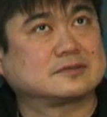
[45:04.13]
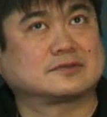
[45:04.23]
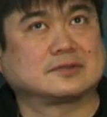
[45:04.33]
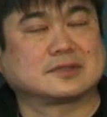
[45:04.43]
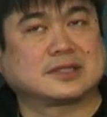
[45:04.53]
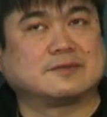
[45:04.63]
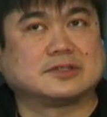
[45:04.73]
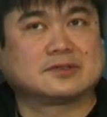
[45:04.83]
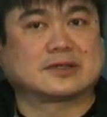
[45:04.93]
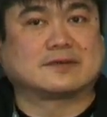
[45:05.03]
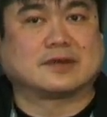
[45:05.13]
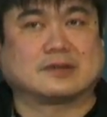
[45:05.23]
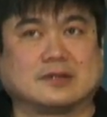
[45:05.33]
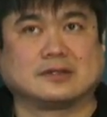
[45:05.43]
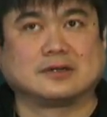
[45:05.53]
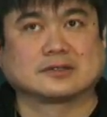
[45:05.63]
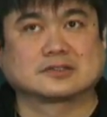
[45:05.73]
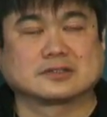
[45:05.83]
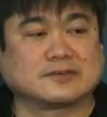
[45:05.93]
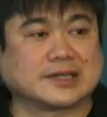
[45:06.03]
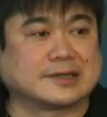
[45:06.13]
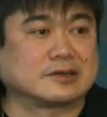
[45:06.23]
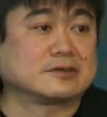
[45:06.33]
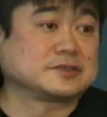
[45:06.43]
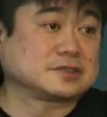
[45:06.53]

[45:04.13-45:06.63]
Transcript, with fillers: of they've been doing a, a long survey on artificial